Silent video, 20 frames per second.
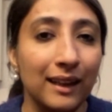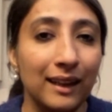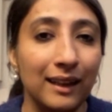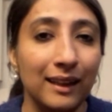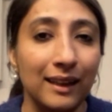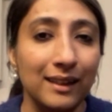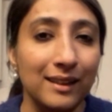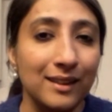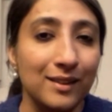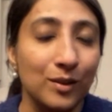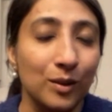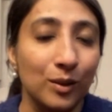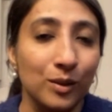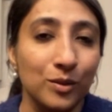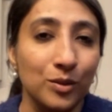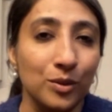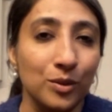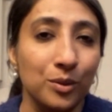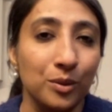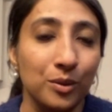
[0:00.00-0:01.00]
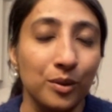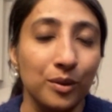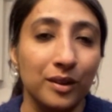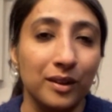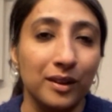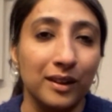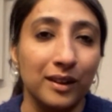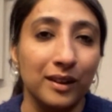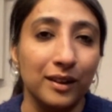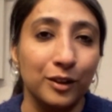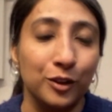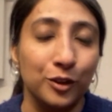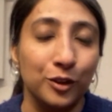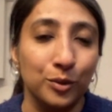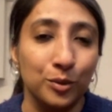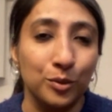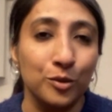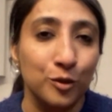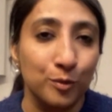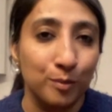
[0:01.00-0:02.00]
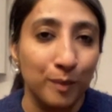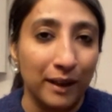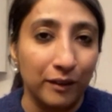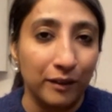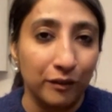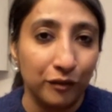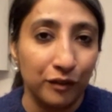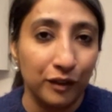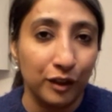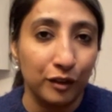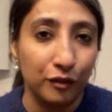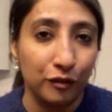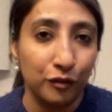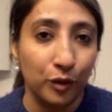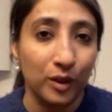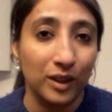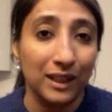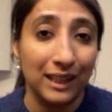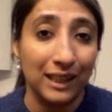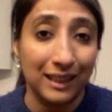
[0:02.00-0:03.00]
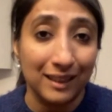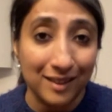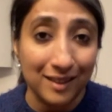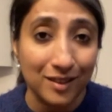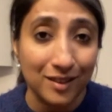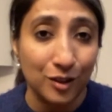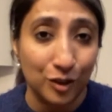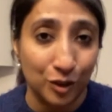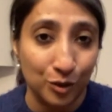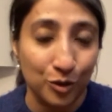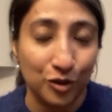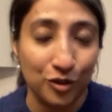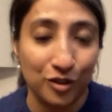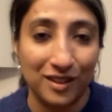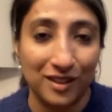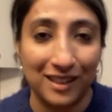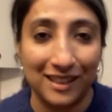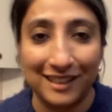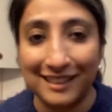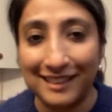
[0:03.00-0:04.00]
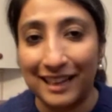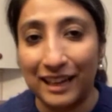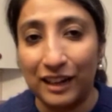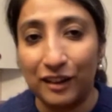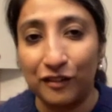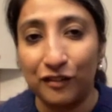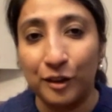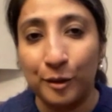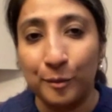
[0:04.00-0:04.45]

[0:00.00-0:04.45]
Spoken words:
it's also a huge benefit for the institution itself.